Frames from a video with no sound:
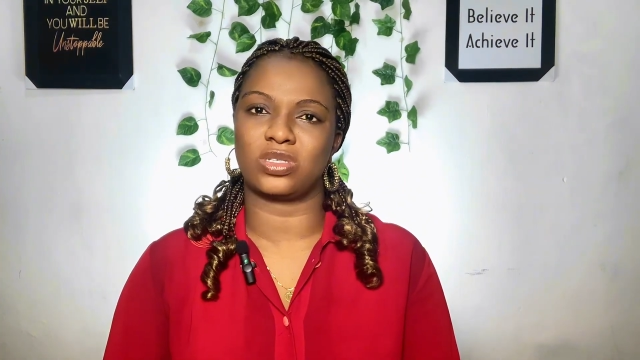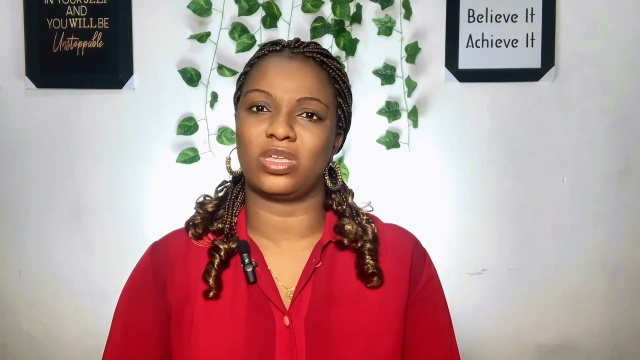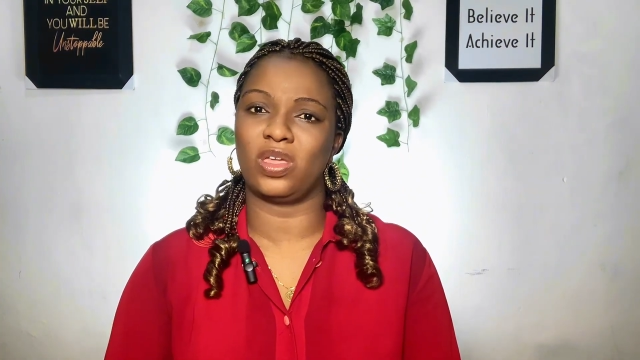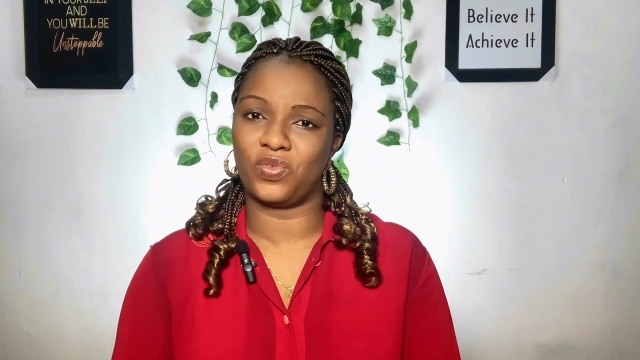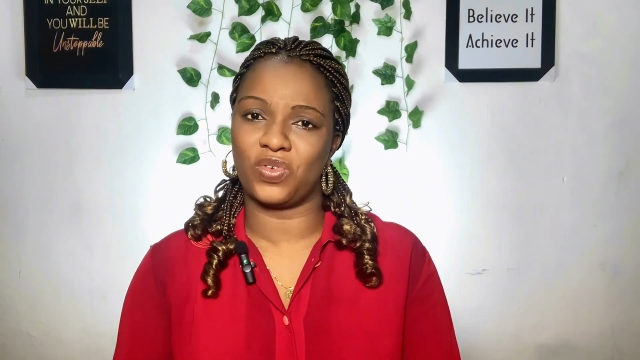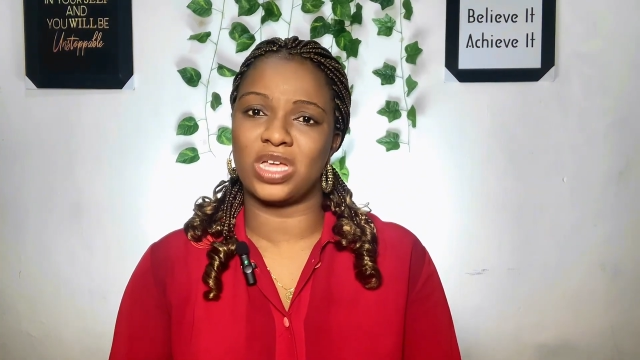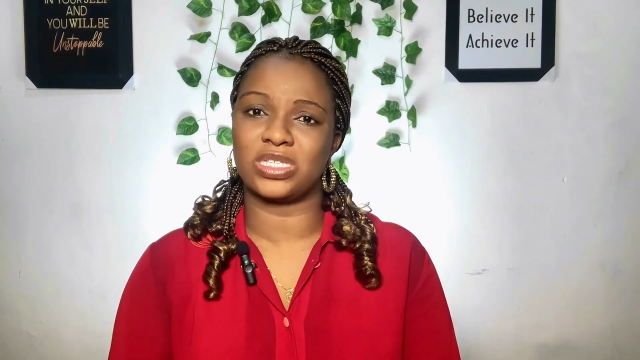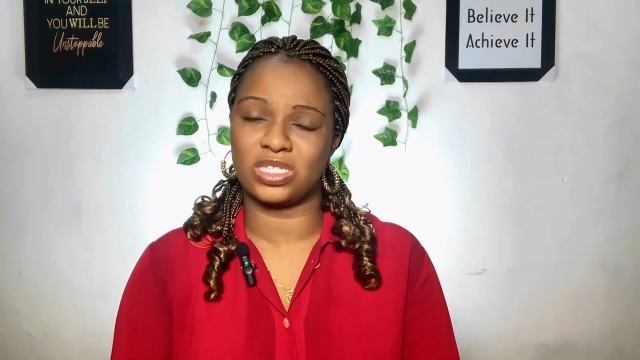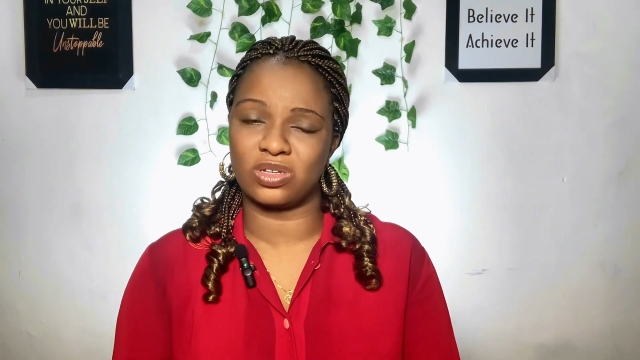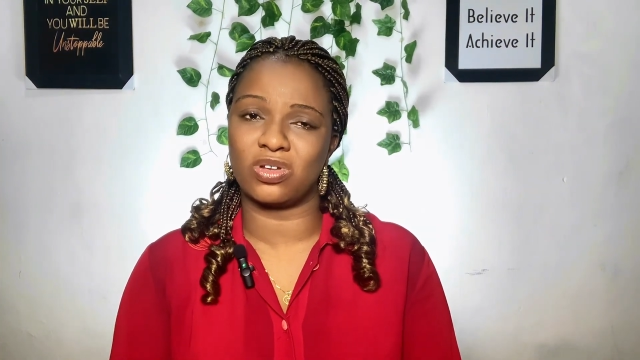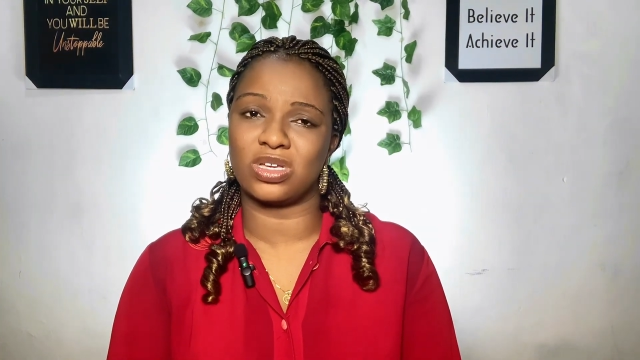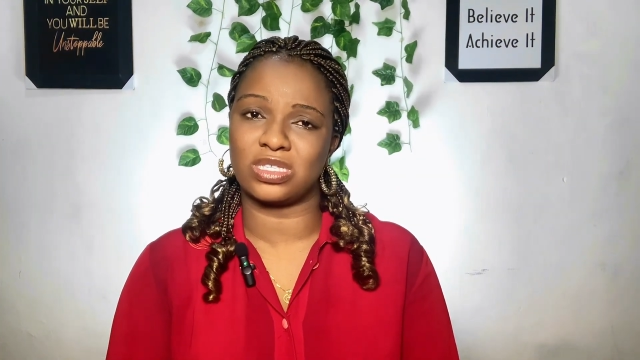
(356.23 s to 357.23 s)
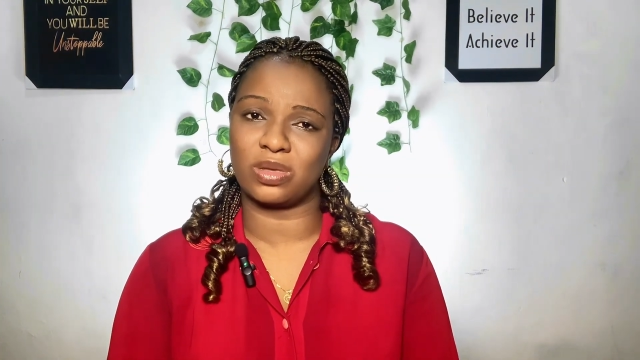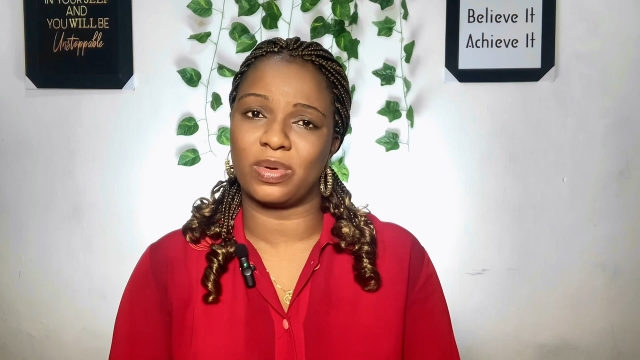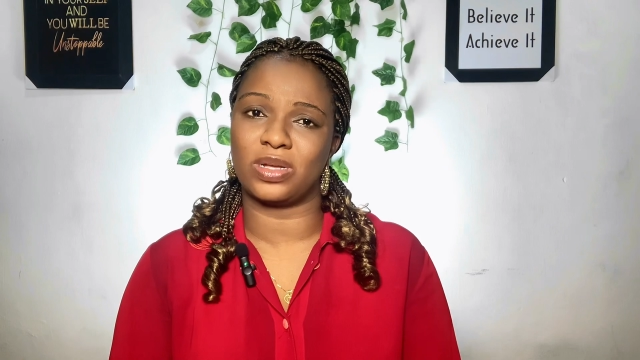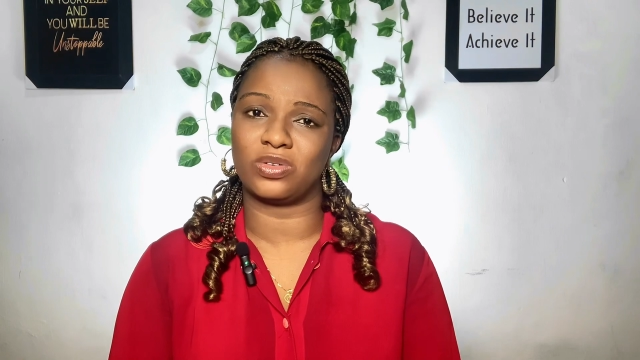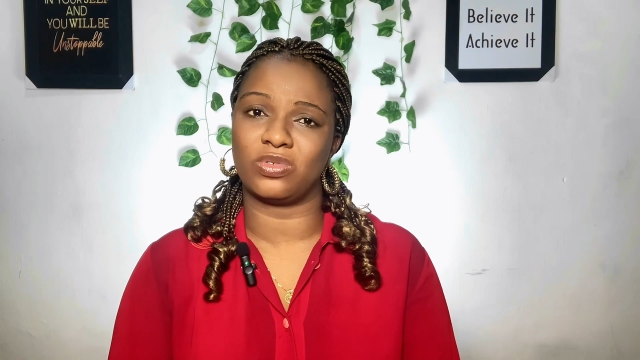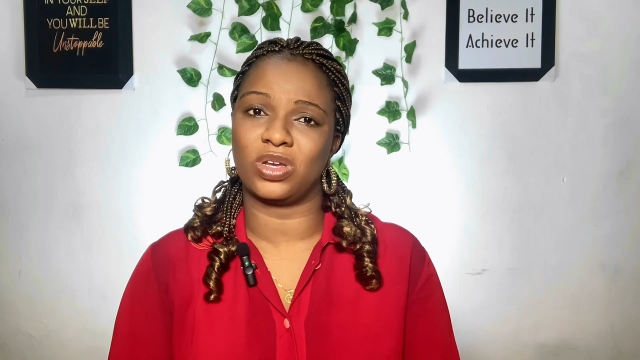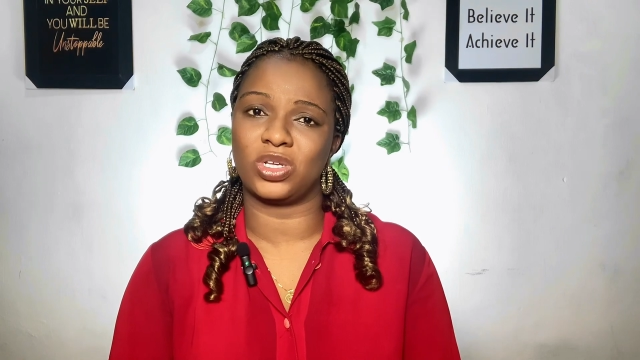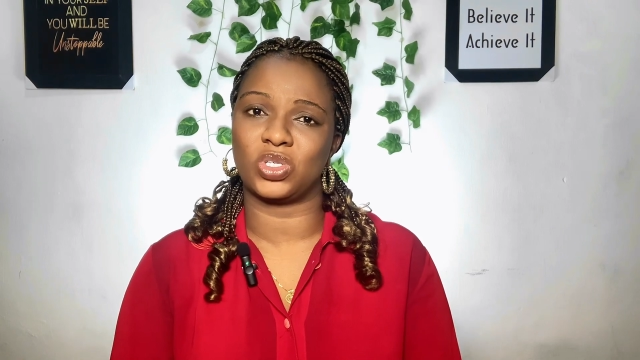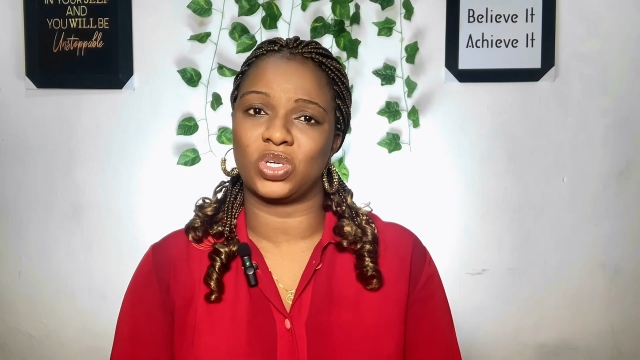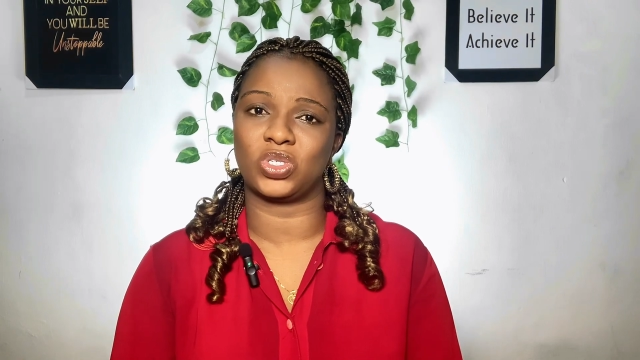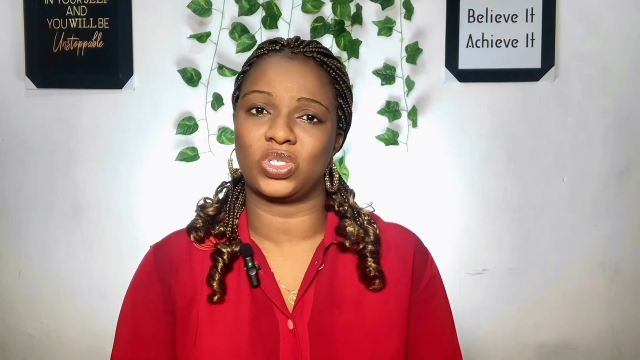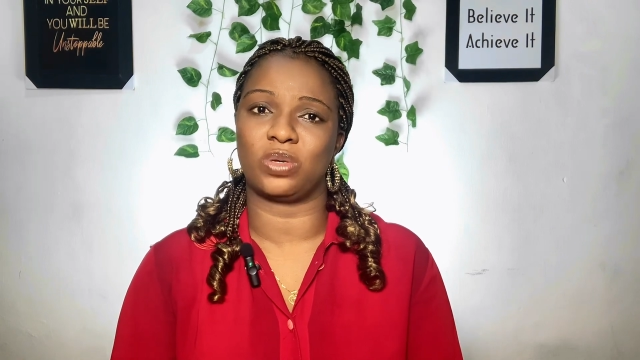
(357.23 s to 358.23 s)
If you are serious about the
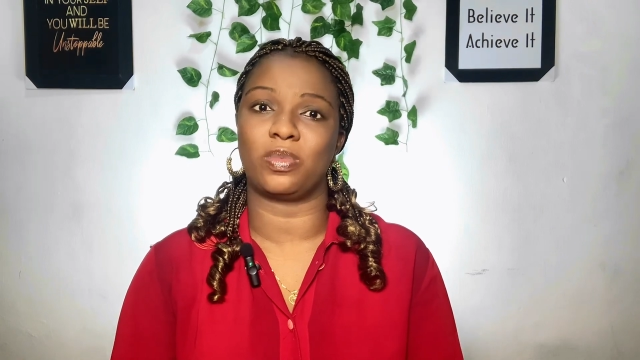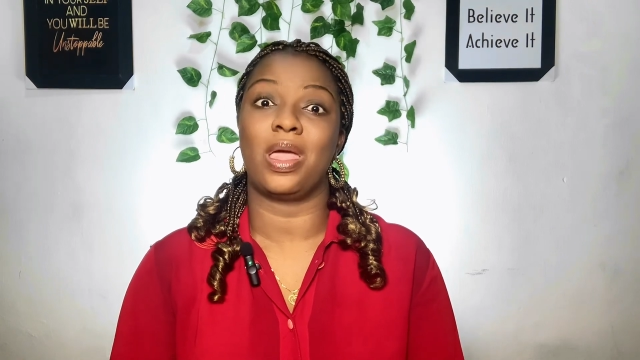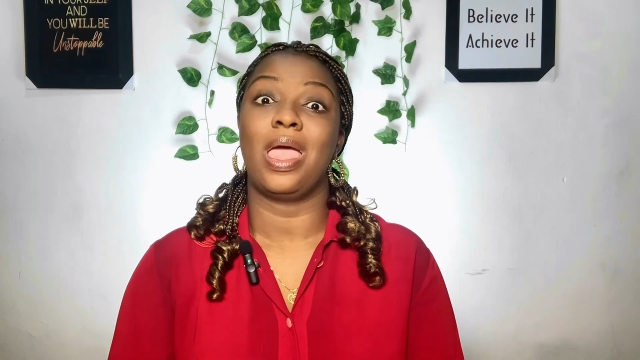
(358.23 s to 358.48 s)
relationship,